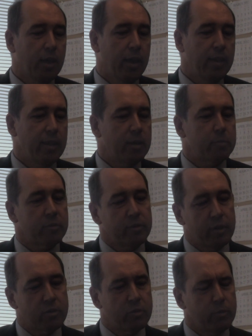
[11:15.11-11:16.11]
And then it
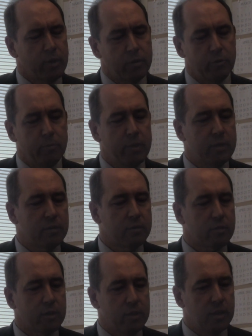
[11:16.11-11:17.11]
progressed to 100
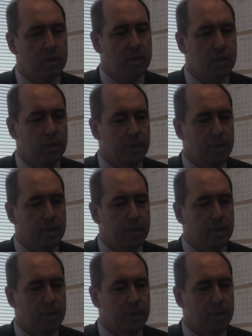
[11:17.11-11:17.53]
meters, and then